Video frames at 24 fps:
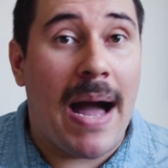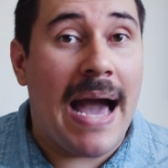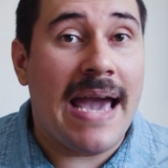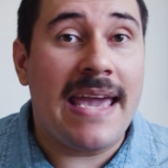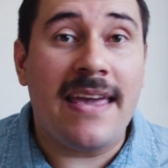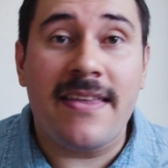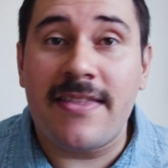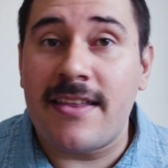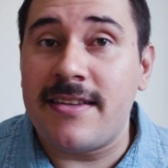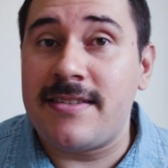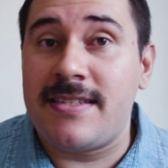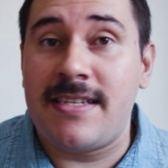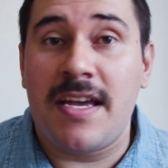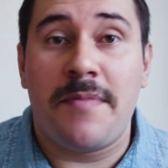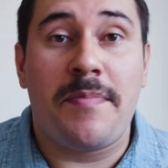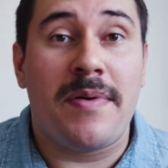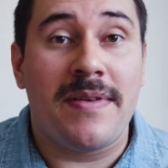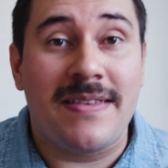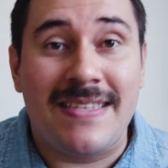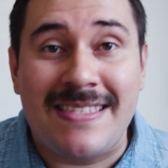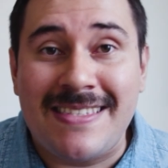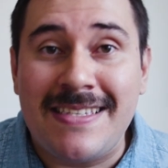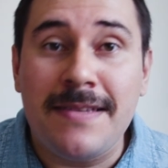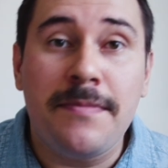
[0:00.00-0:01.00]
buying the dip
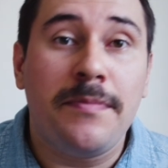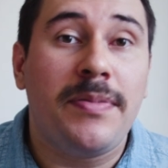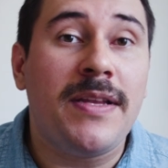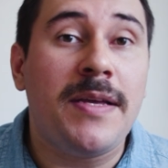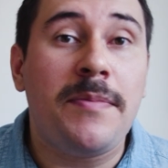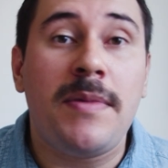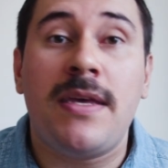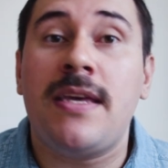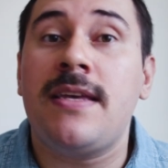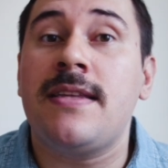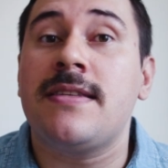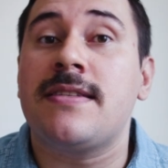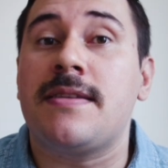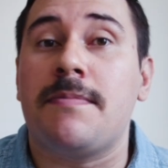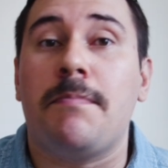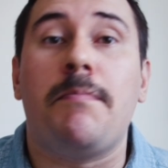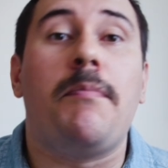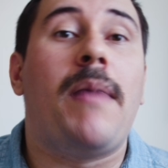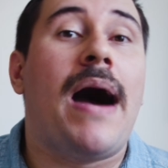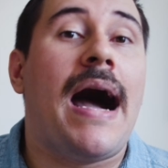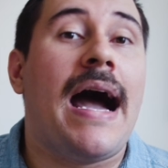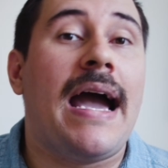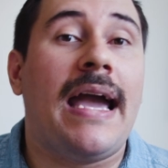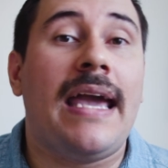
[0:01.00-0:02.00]
simply means
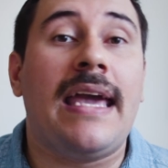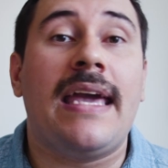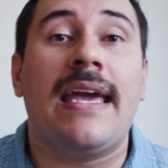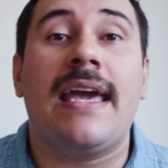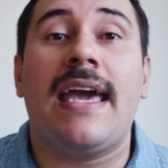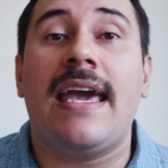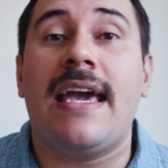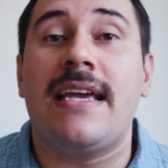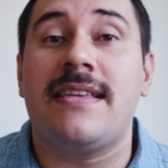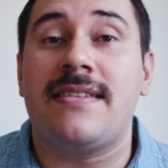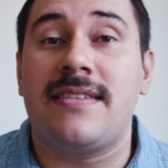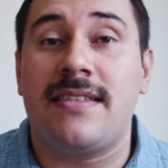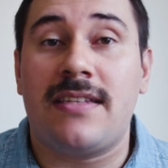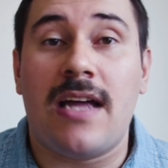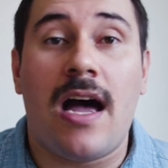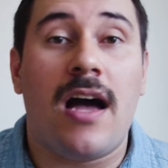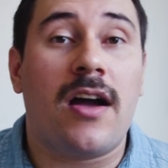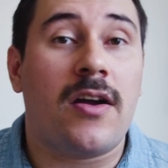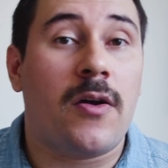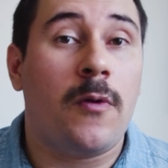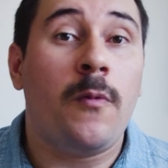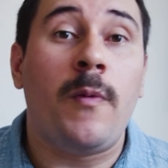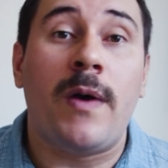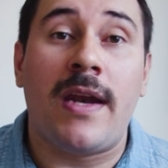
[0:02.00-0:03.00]
buying a
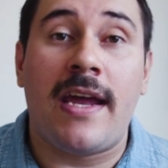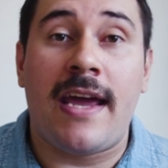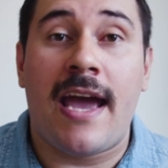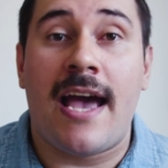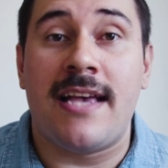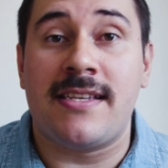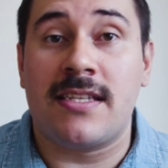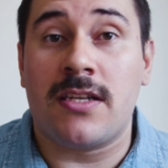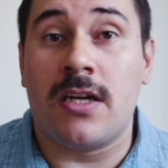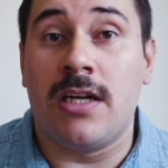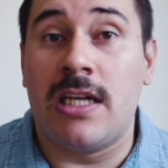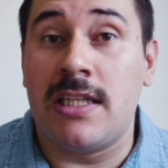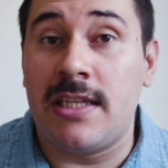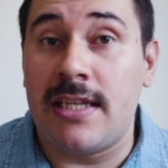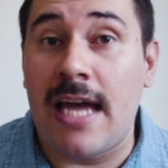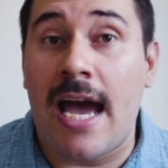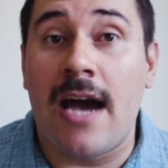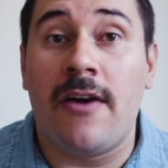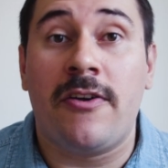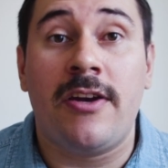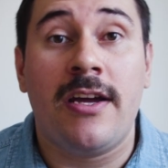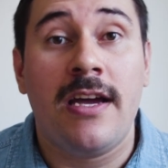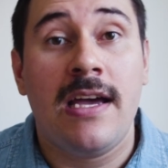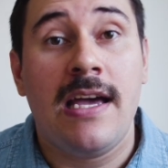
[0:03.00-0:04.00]
stock when it has gone
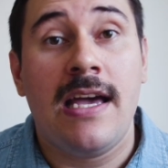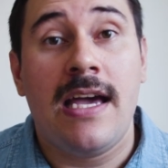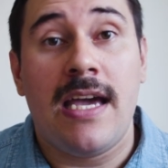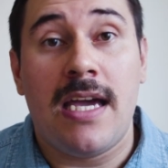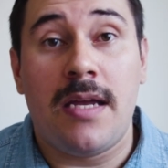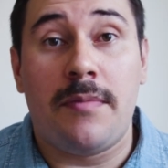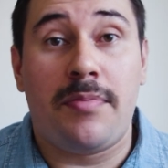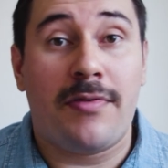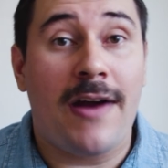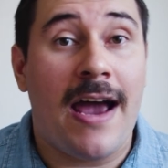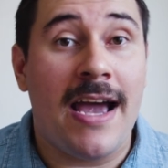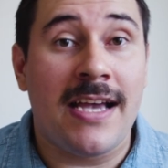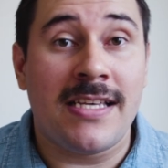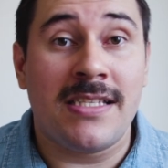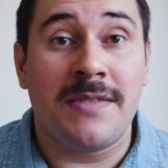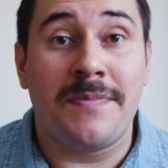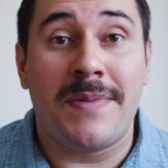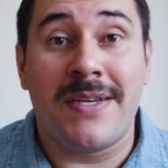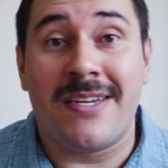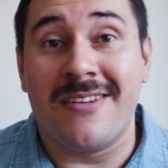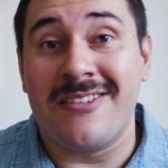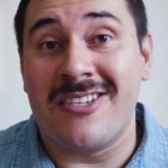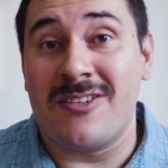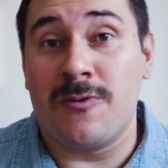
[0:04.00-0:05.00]
down in price
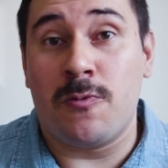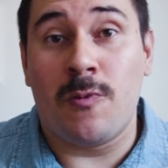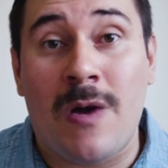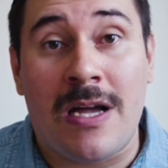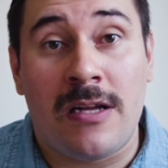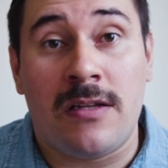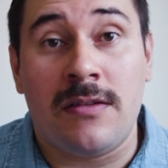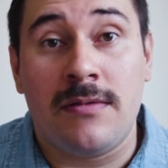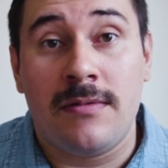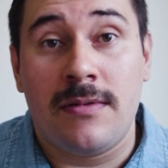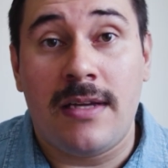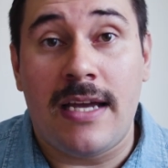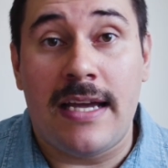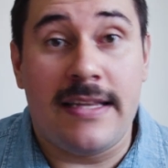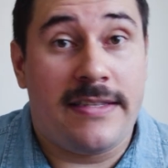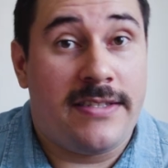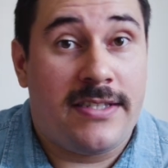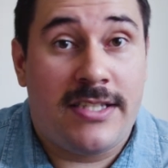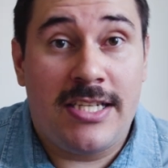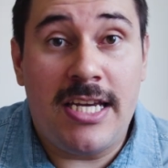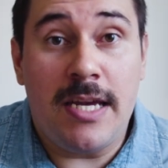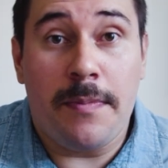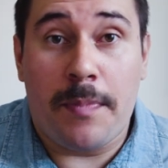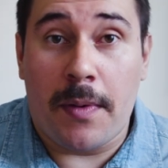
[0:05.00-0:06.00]
because, well,
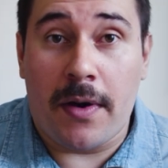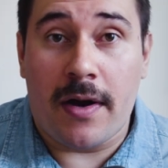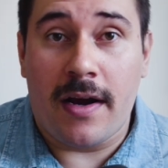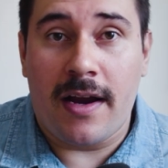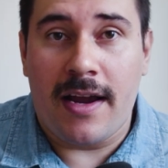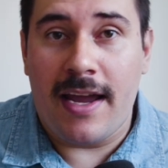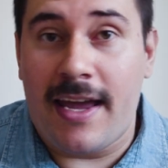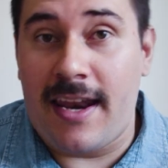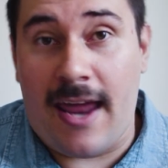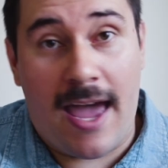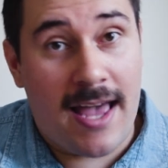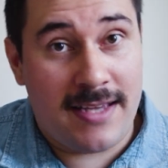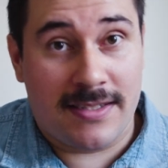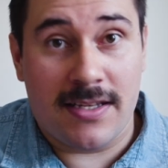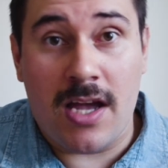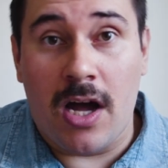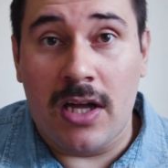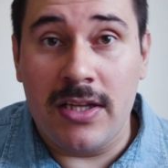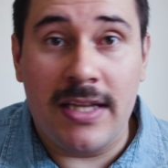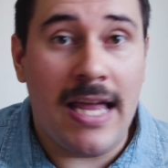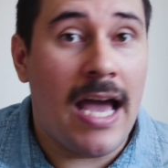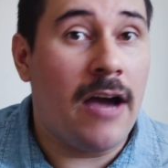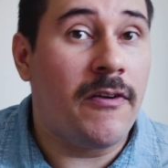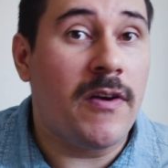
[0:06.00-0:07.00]
it's cheaper. It has
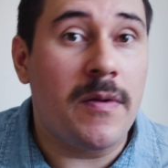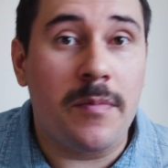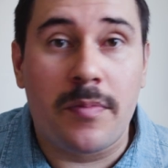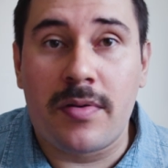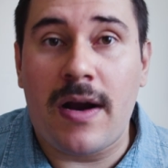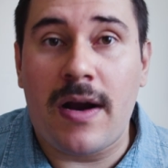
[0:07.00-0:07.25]
gone down in